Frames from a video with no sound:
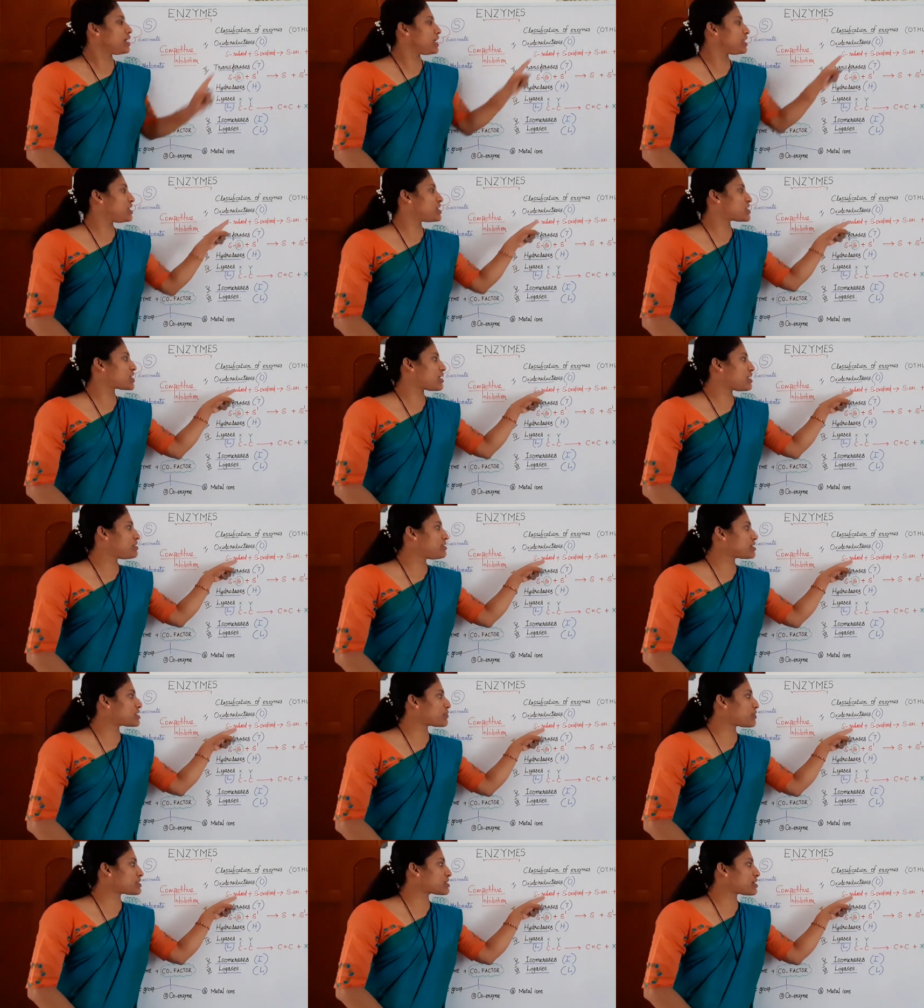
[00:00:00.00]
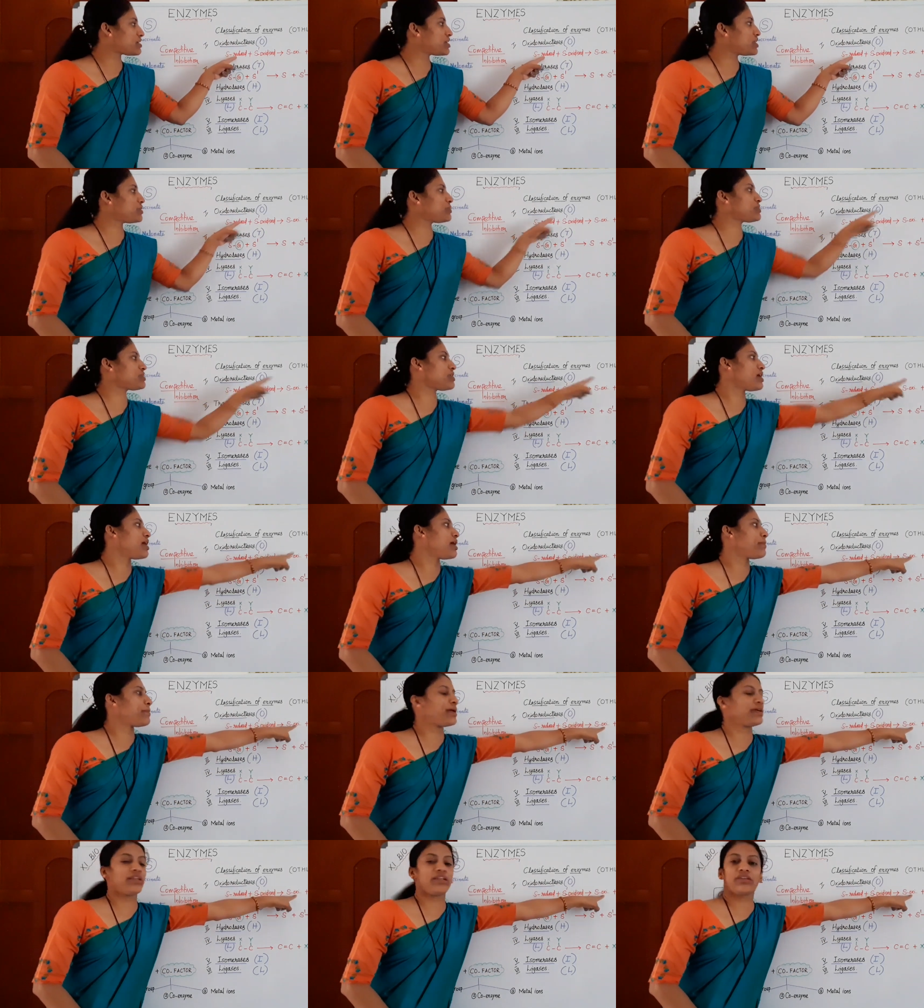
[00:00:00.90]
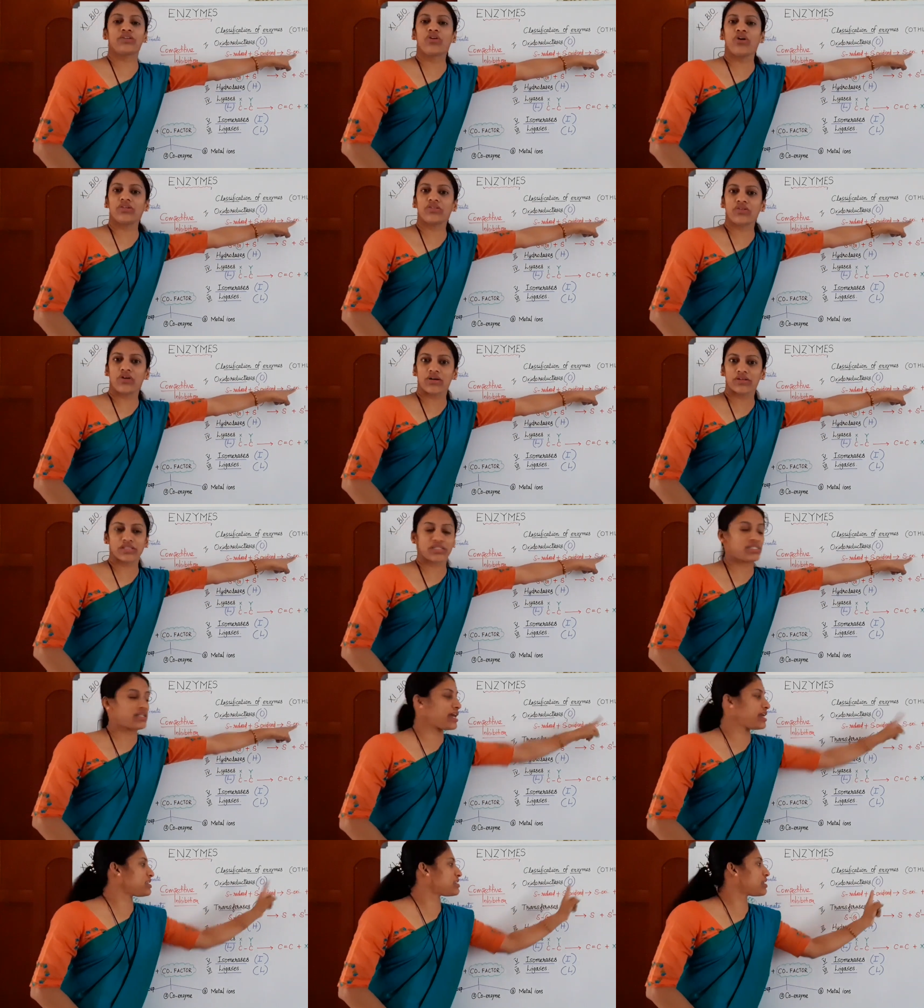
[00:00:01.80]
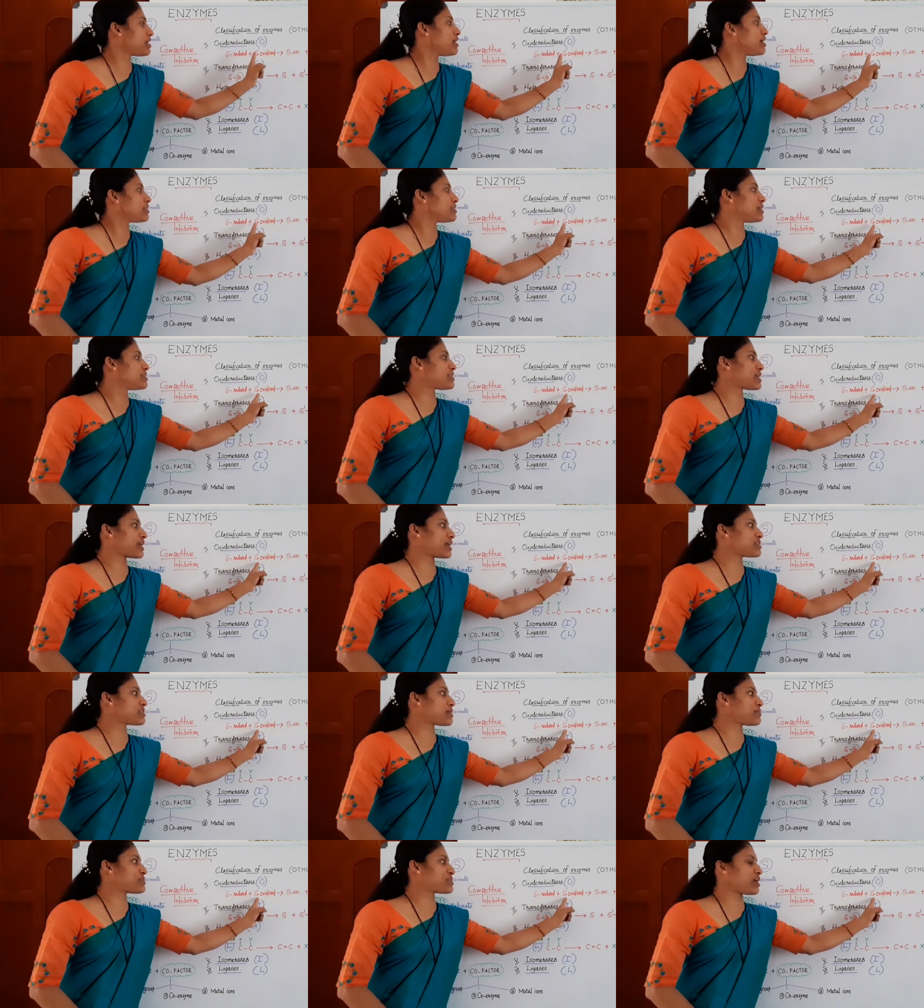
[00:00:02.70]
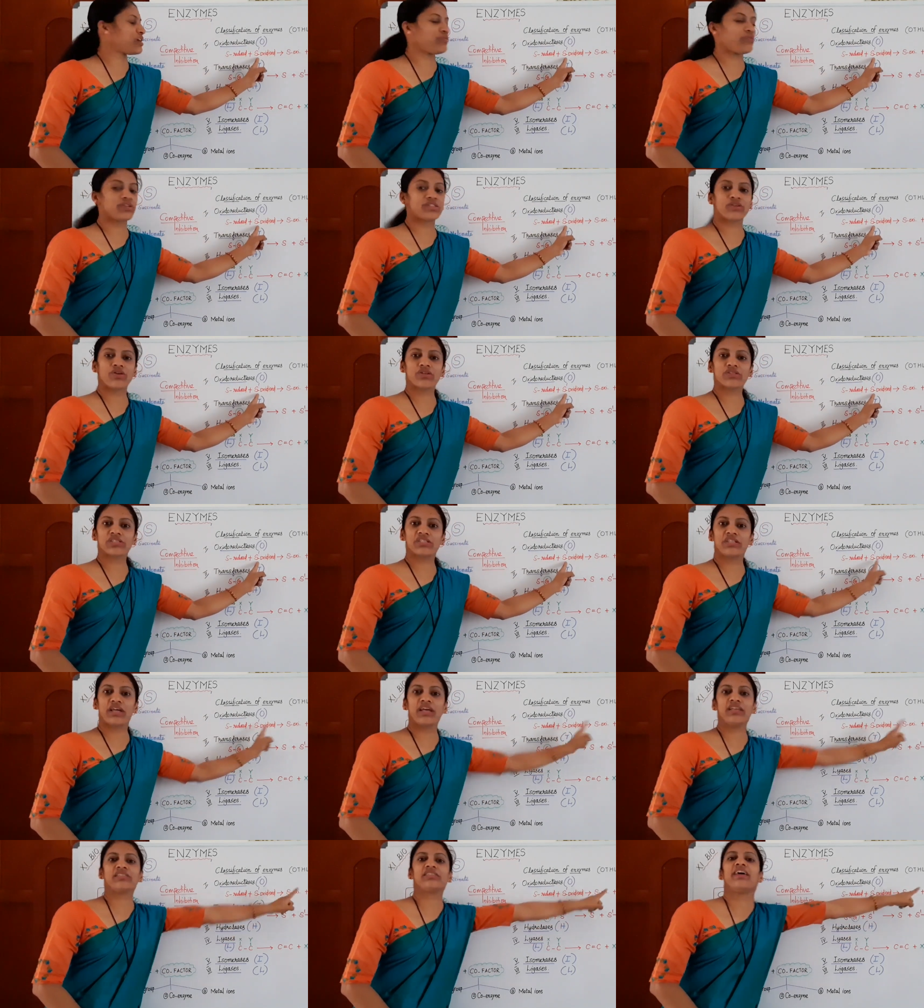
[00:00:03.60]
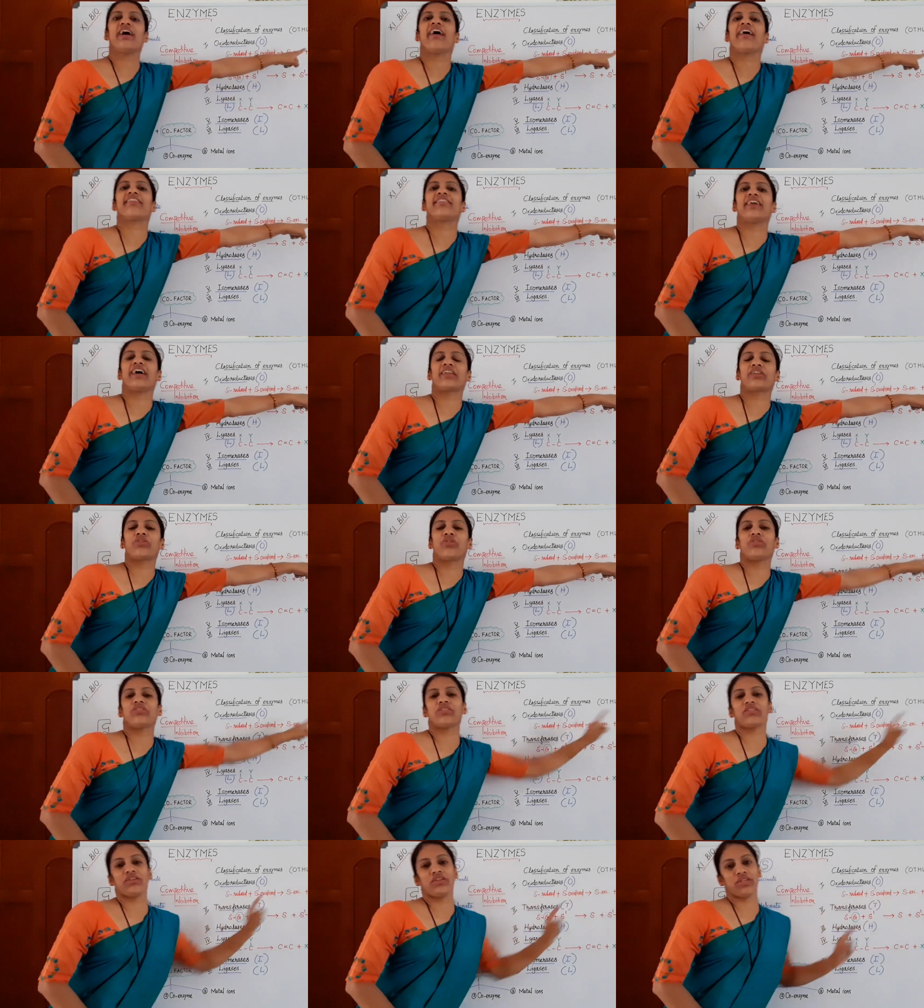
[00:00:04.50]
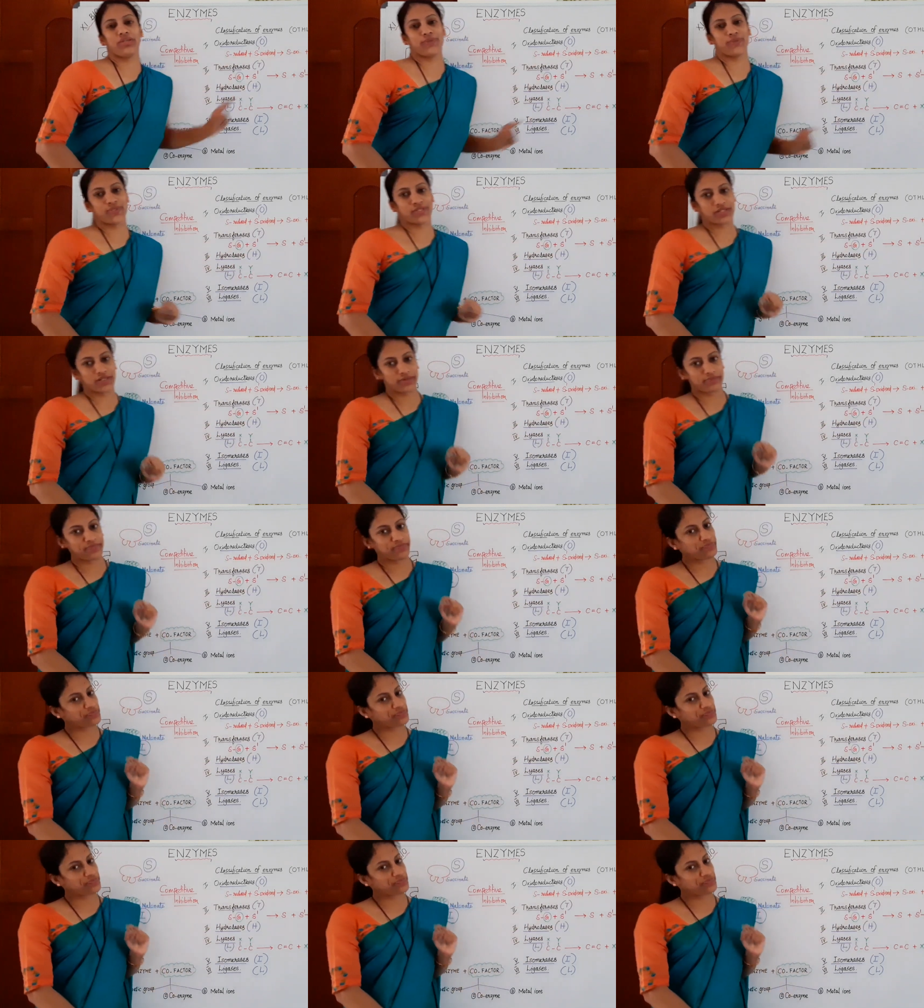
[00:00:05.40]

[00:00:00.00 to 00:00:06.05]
Initially this was reduced, but it got oxidized. The second substrate was oxidized, that got reduced.